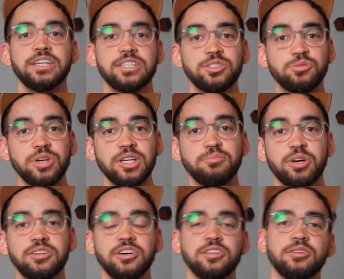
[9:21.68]
is great,
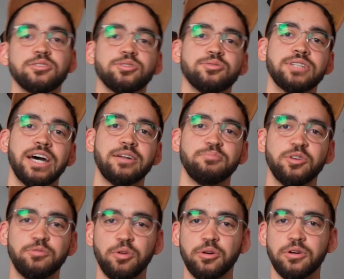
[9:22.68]
but not also that,
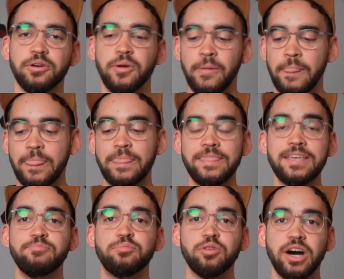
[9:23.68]
but for
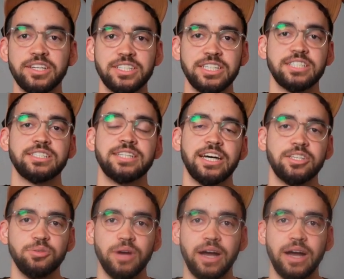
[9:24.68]
the projects that you